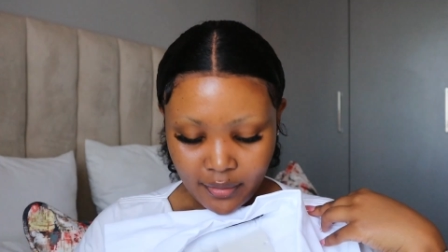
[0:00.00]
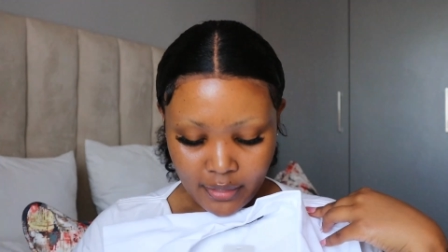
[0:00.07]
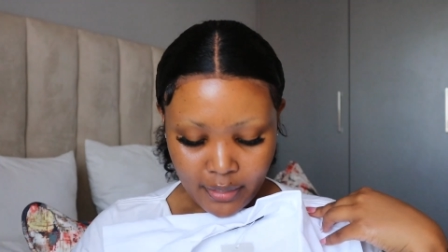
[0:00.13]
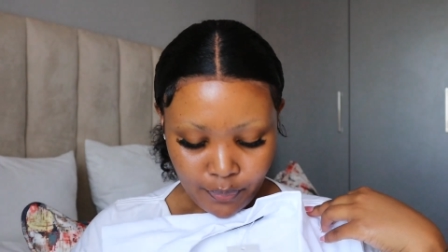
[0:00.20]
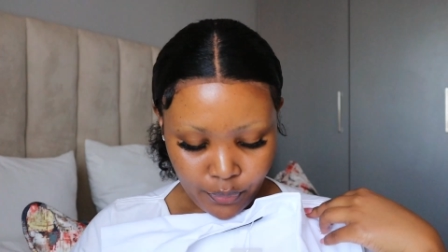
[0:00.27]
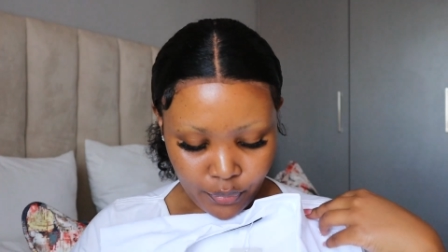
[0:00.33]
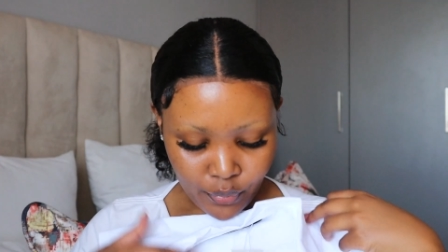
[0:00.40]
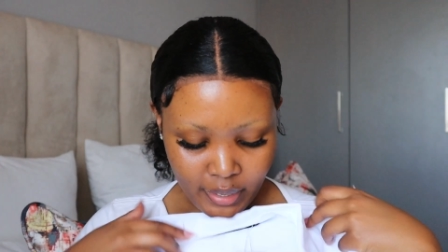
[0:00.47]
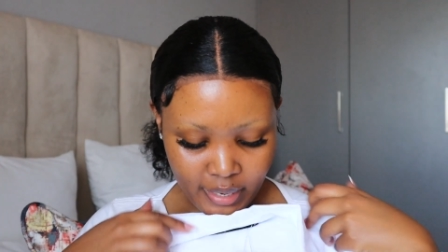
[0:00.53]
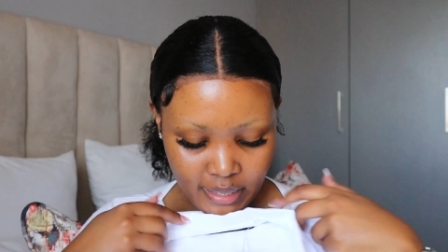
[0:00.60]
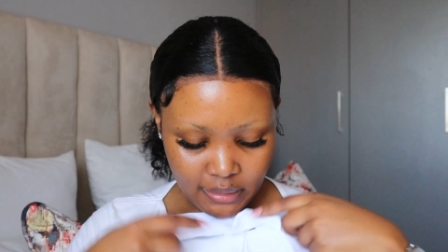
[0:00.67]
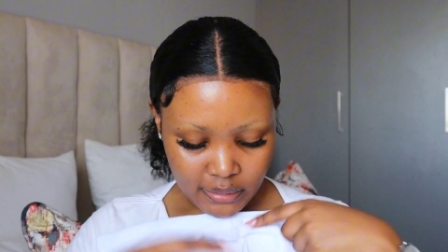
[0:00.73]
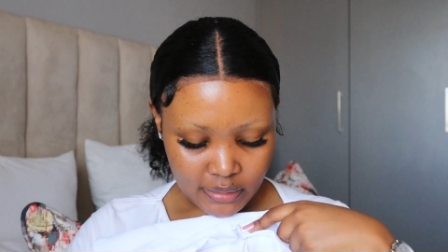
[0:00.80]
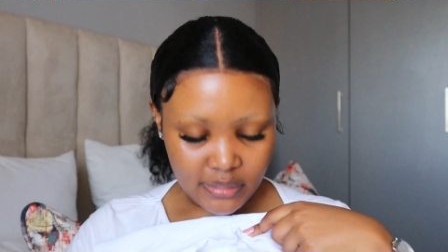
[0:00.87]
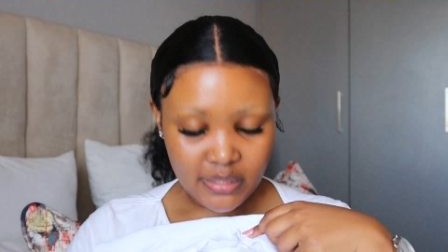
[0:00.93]
The
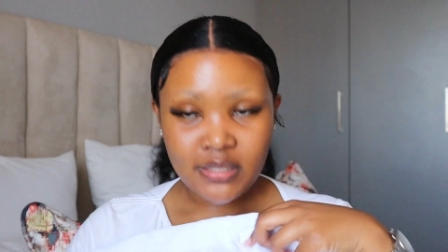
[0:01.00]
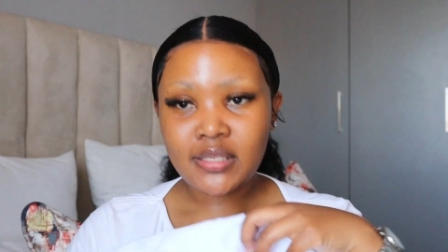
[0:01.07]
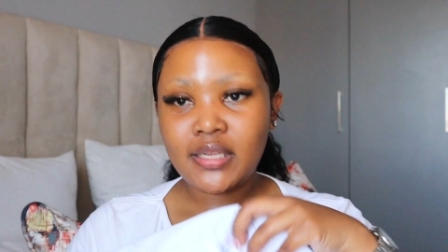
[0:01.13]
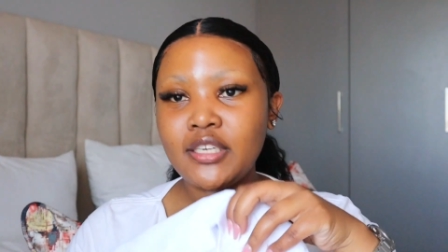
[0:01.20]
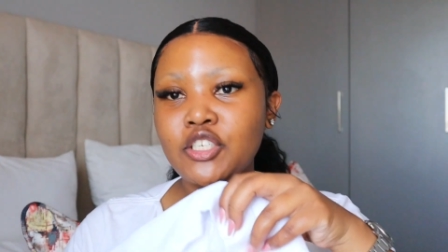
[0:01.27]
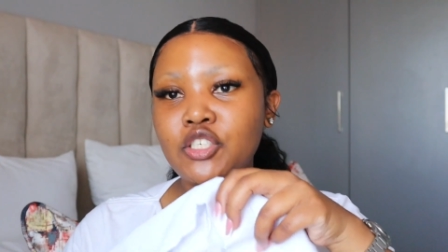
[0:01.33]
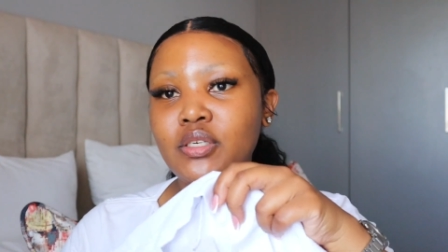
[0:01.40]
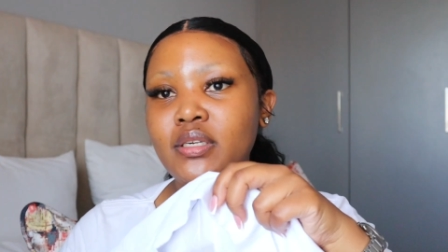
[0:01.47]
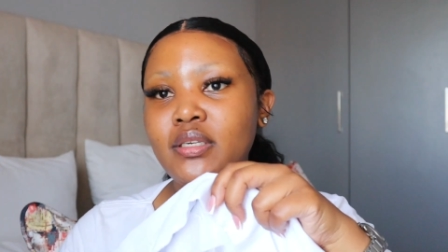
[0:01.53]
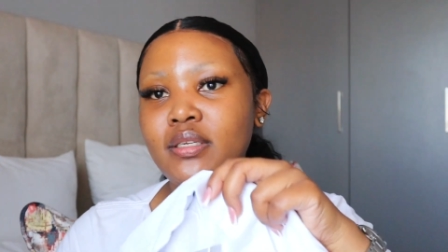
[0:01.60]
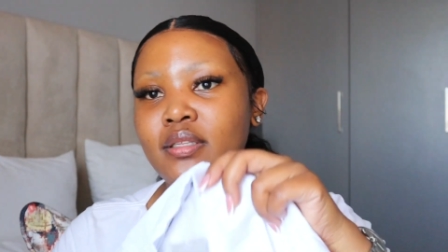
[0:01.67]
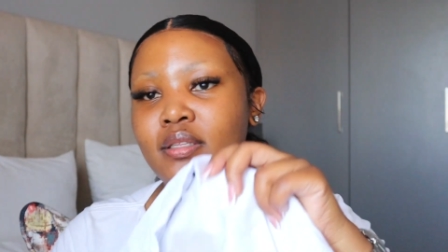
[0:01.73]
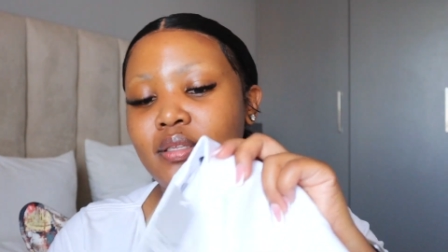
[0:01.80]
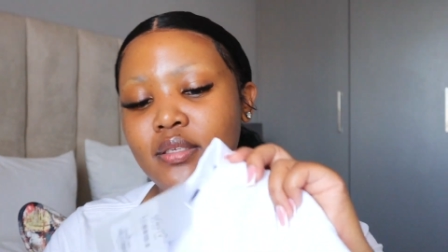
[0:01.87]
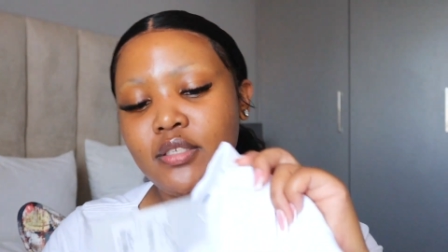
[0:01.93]
brand is
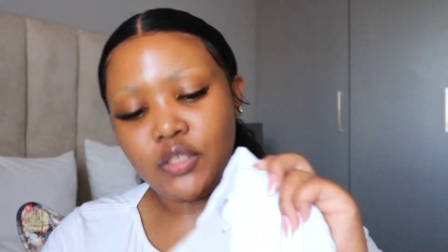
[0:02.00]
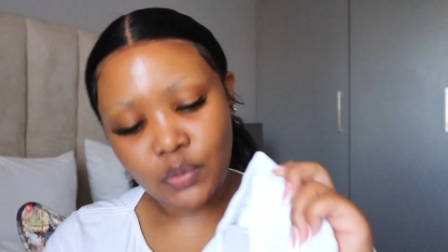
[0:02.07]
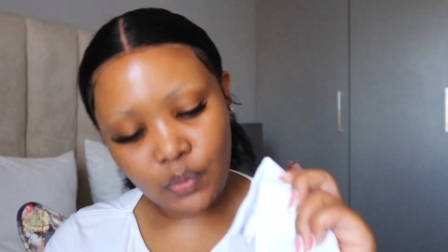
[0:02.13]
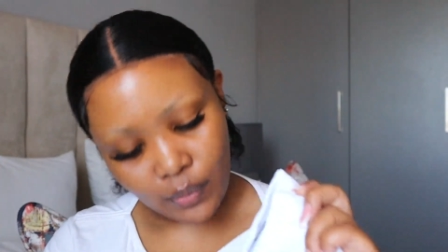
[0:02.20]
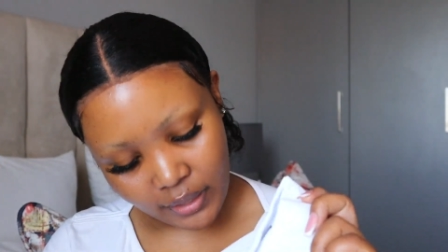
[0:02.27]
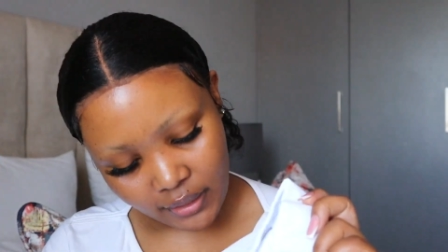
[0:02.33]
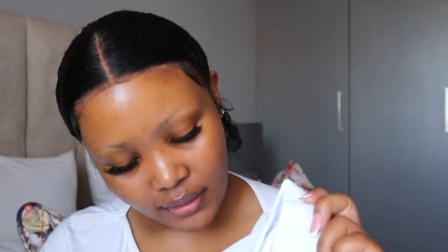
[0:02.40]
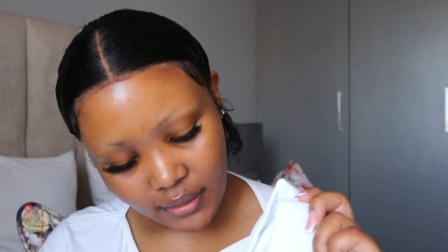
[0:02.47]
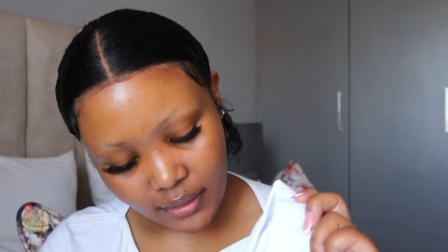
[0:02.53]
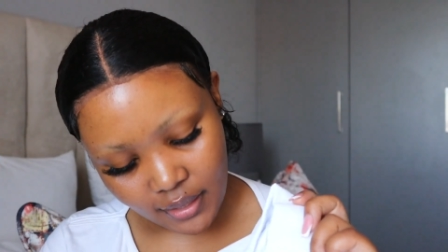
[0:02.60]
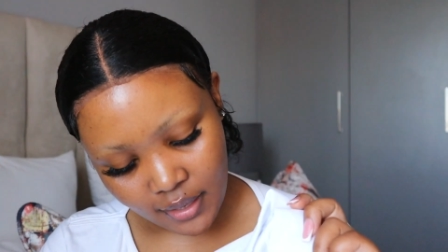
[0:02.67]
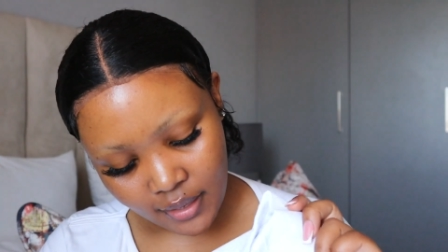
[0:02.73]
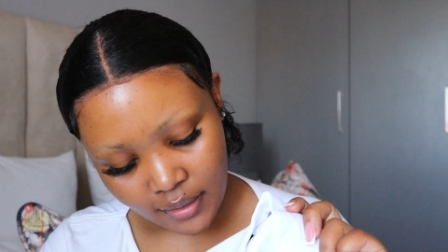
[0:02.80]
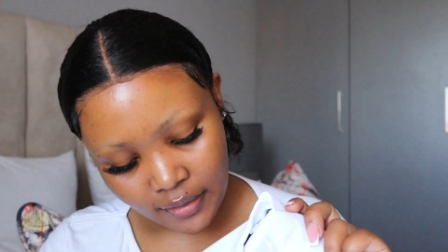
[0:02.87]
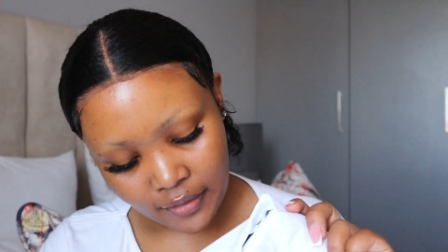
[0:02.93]
actually this one
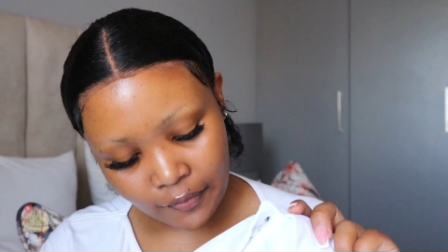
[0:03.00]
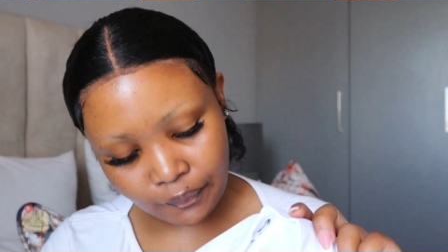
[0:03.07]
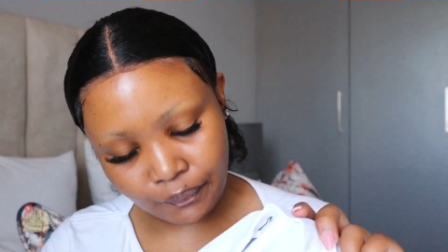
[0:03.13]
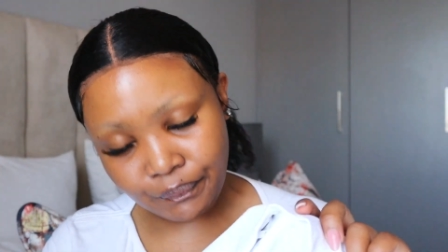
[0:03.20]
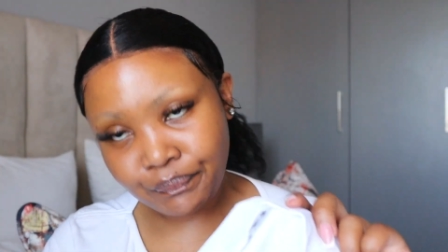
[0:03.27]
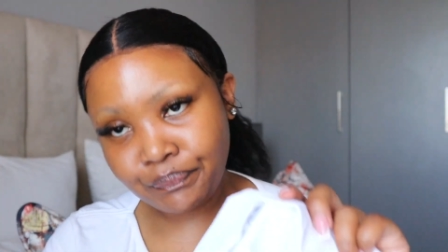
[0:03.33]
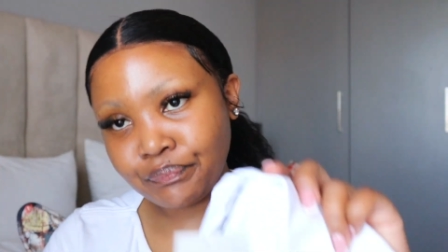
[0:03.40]
here,